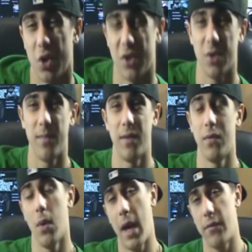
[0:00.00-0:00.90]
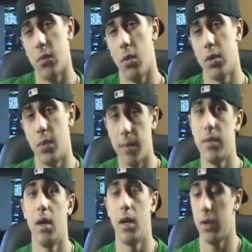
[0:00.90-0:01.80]
show you a zoomed in view afterwards. When I'm
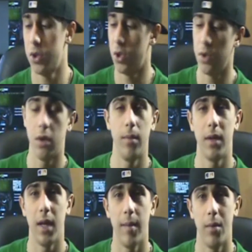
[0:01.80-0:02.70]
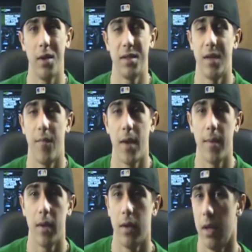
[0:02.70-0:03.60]
done, I'll show you a little bit of gameplay and stuff,
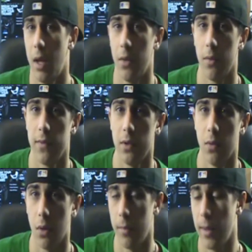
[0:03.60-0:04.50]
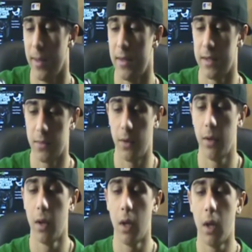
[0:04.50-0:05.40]
maybe in the review or maybe in this one.